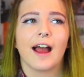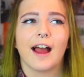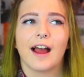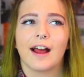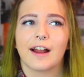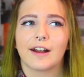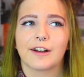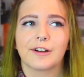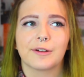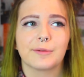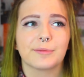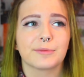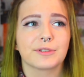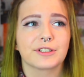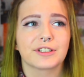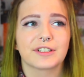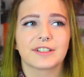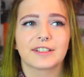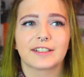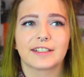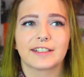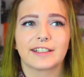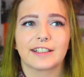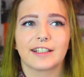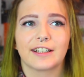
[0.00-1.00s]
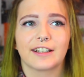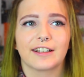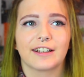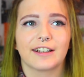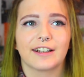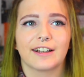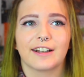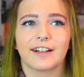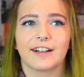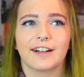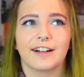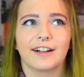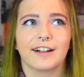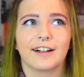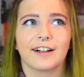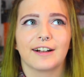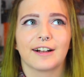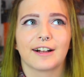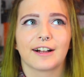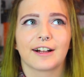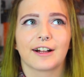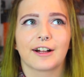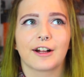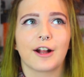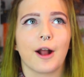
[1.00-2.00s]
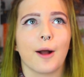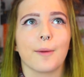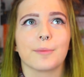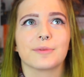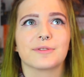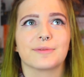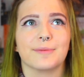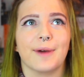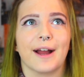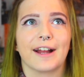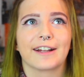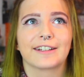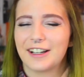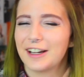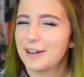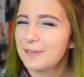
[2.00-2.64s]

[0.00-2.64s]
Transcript: And I'm just gobsmacked.